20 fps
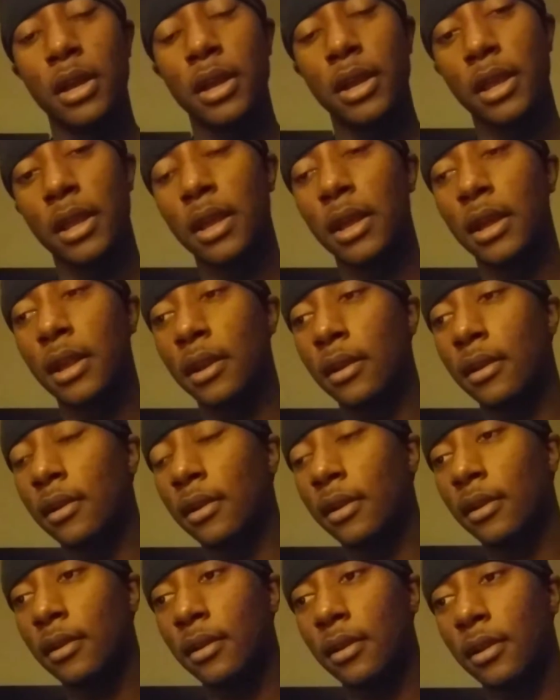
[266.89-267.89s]
in
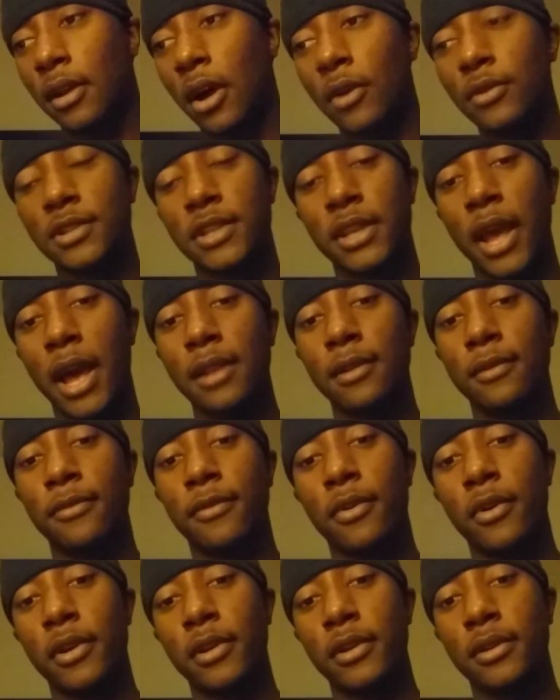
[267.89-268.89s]
Colton,
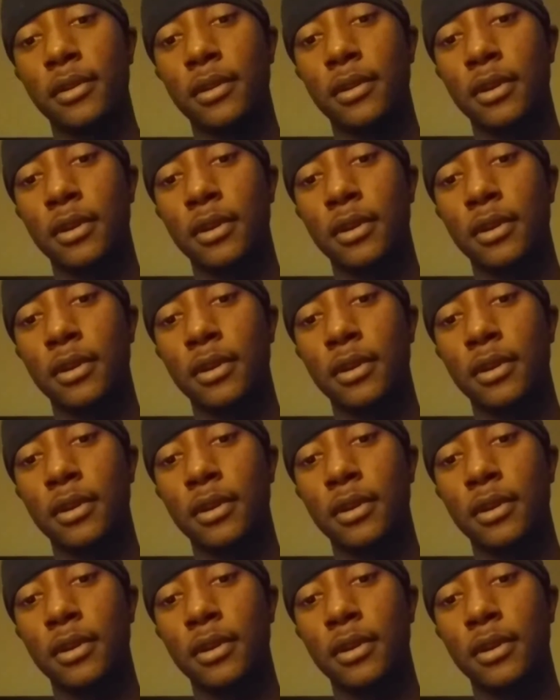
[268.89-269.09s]
California,